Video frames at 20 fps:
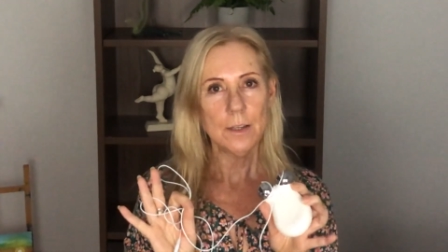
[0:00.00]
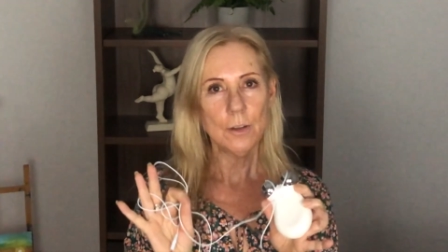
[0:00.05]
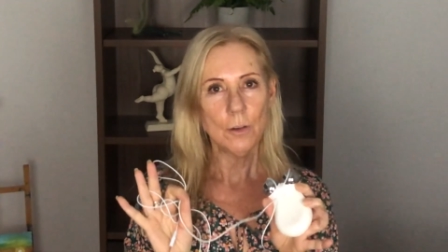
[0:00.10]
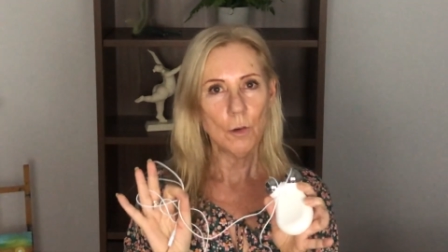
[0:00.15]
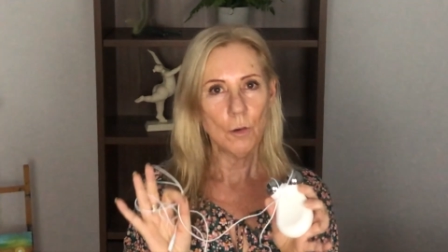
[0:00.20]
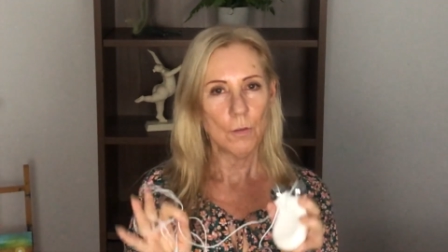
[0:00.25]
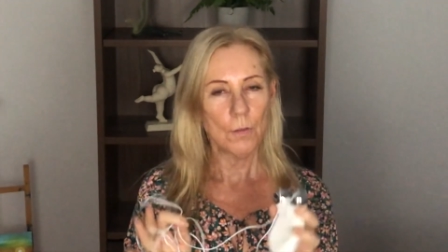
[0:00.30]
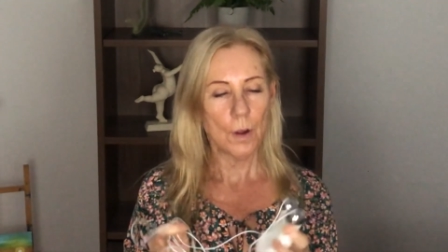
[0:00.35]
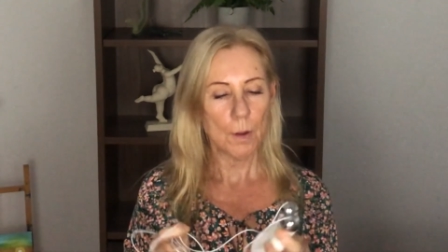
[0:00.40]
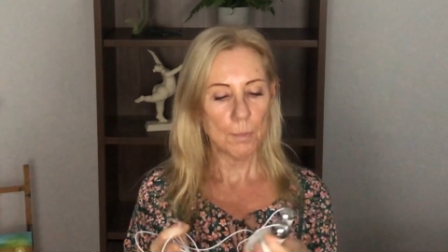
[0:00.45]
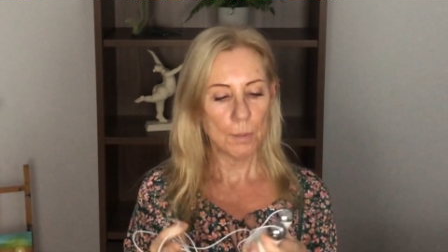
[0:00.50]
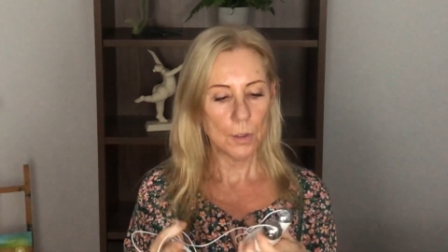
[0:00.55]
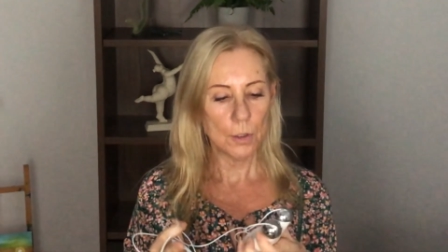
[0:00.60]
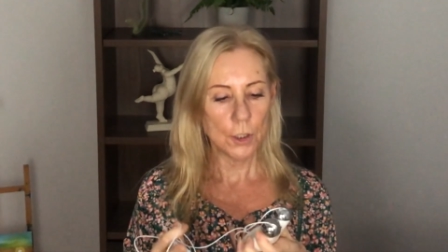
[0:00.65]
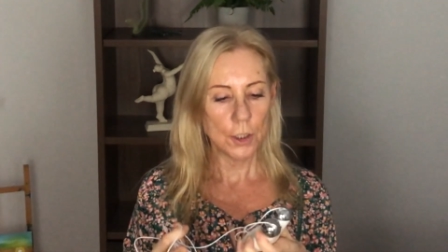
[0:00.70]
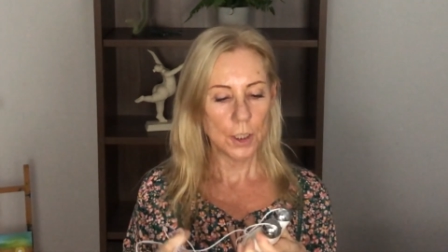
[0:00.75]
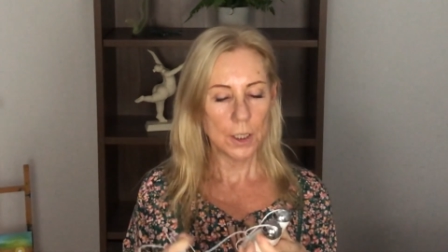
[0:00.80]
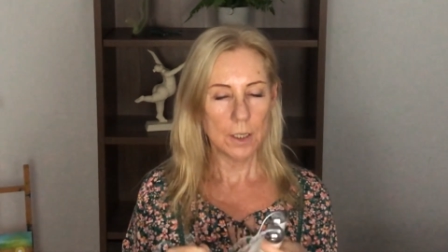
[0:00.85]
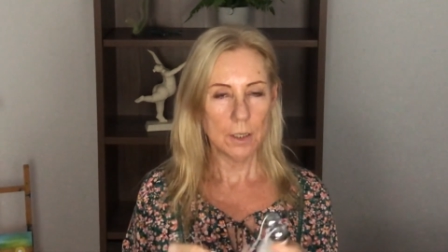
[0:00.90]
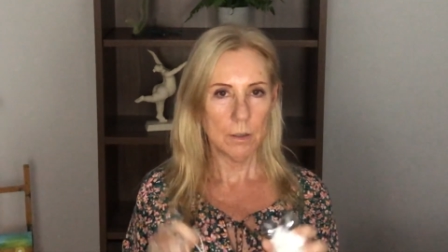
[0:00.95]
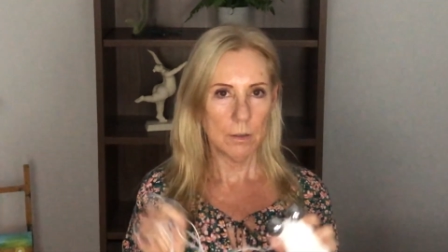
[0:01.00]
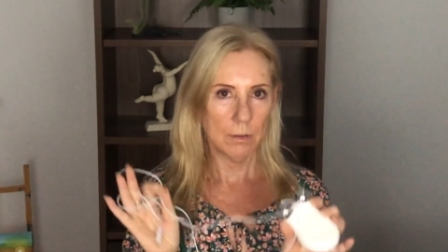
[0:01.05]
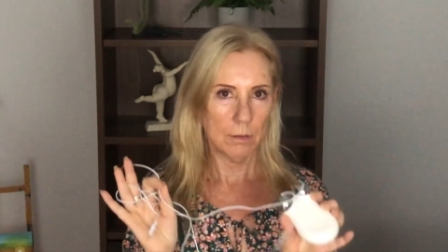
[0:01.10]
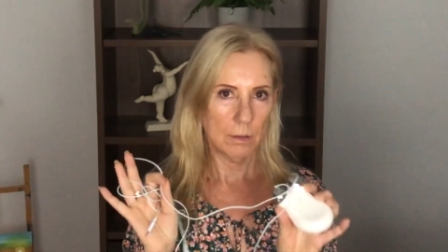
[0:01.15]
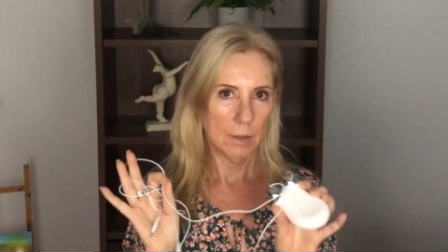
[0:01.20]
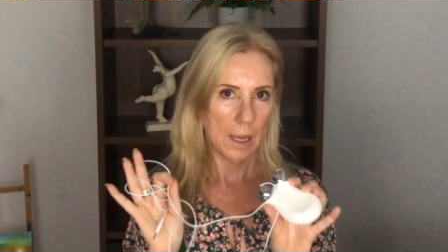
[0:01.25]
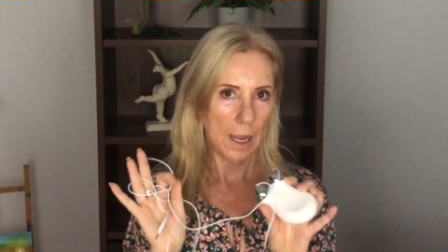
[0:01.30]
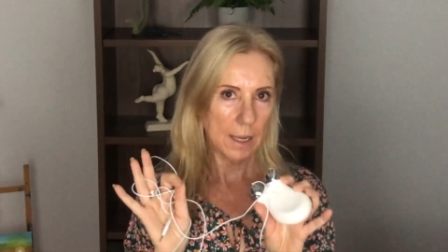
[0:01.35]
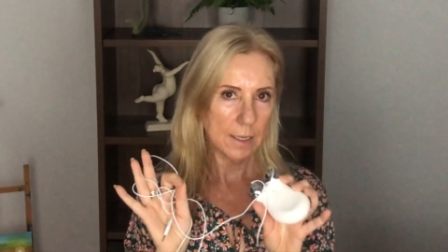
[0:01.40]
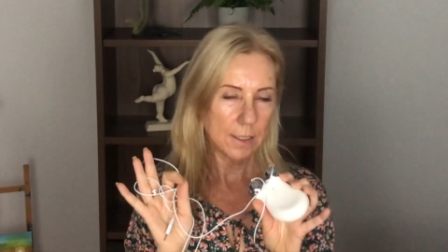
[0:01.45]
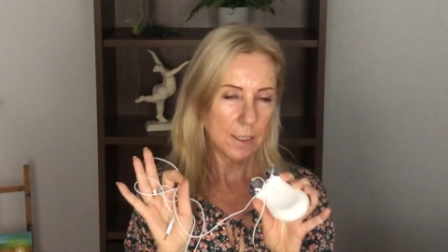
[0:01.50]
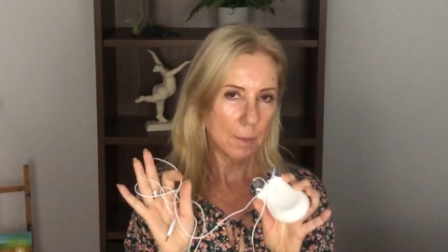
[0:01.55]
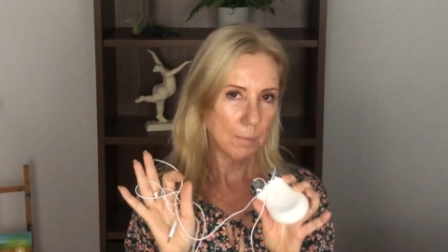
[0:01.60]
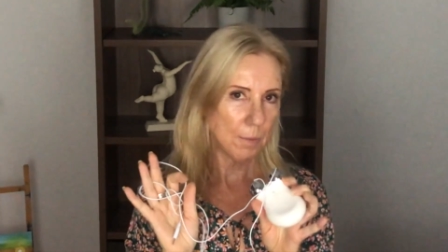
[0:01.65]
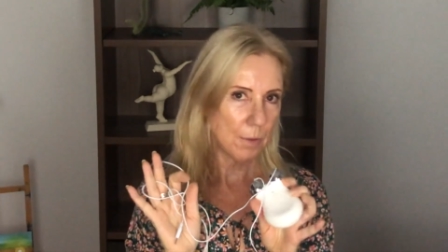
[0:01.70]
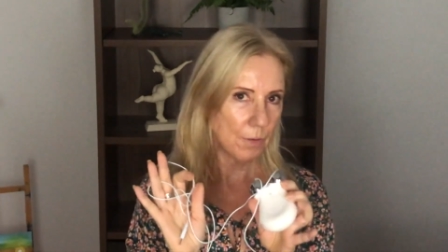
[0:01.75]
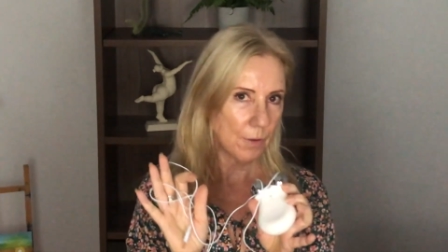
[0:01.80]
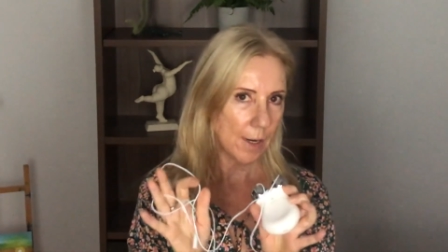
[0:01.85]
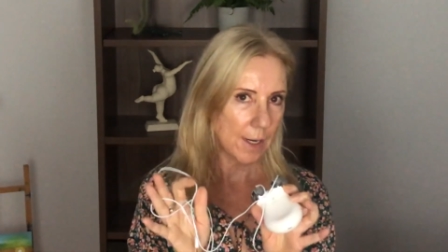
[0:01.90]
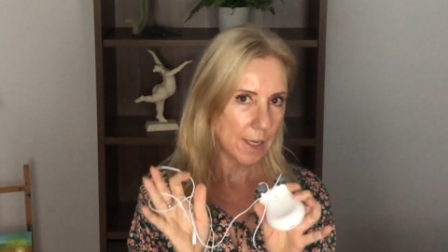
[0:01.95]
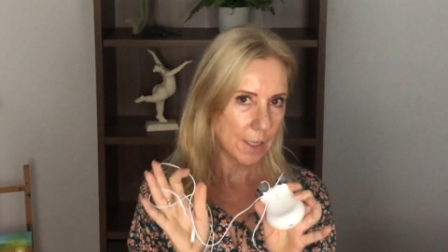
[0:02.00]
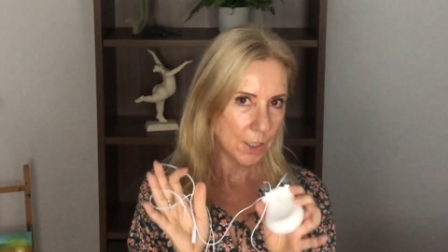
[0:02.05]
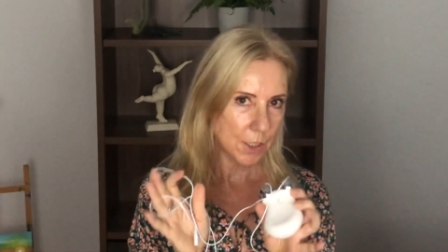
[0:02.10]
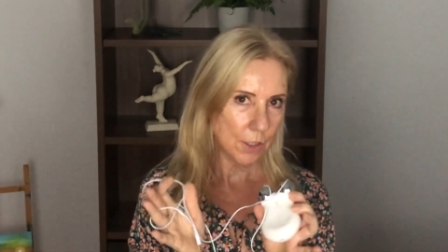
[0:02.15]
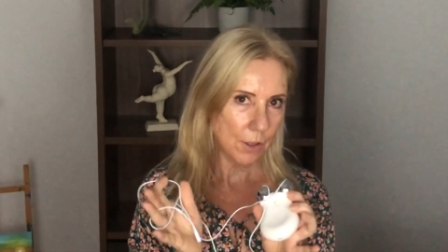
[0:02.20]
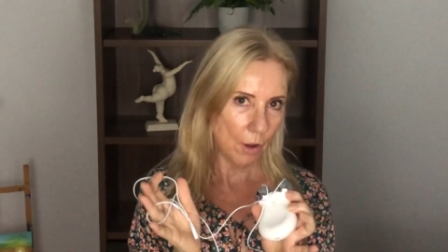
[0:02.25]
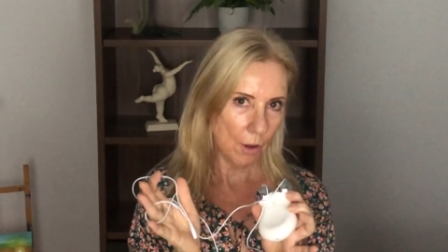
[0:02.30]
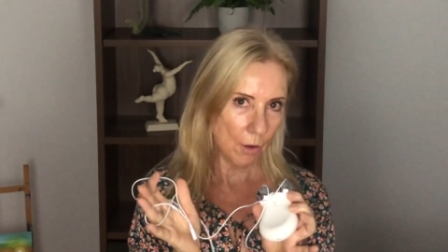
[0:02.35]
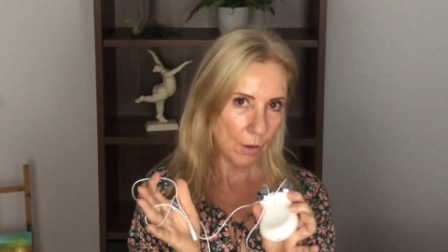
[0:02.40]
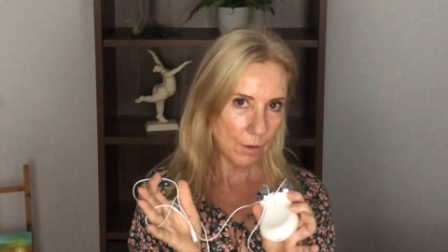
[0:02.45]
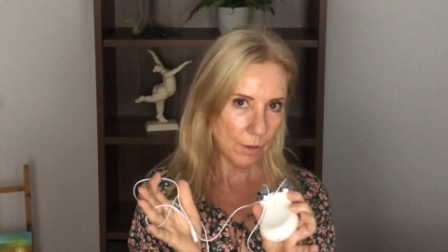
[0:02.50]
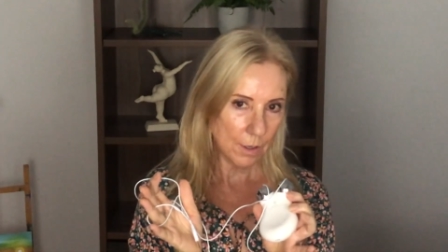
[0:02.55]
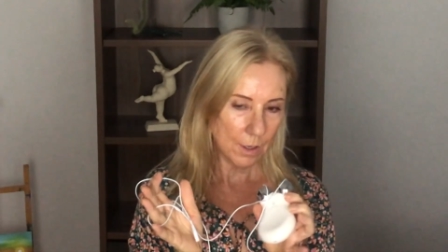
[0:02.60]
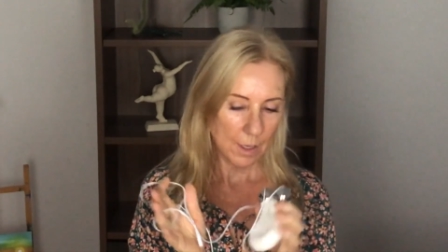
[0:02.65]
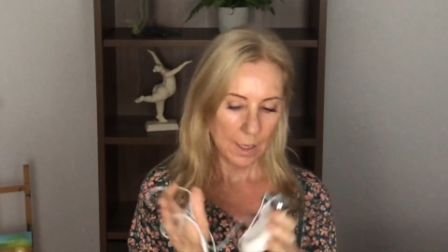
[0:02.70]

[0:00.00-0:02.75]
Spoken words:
your Feipushi hacked up and ready to go.